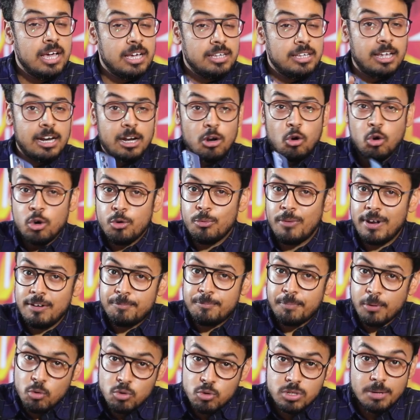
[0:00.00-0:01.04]
The Note
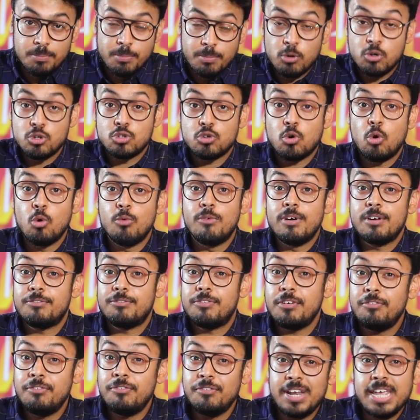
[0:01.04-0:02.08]
twelve Pro supports over
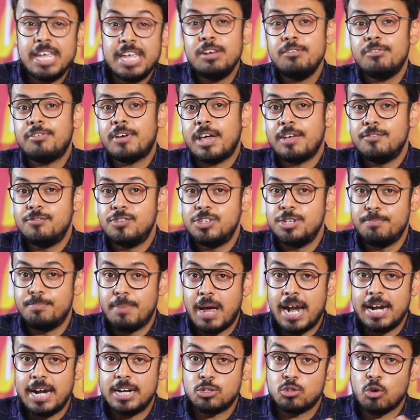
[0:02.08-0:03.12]
fifteen five G
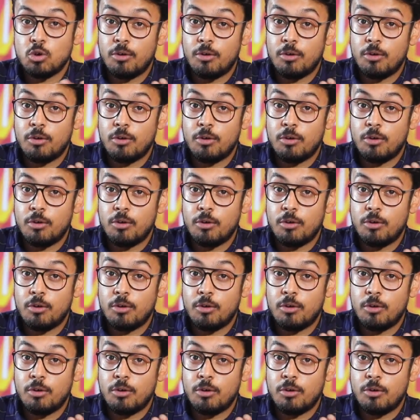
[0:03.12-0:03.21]
bands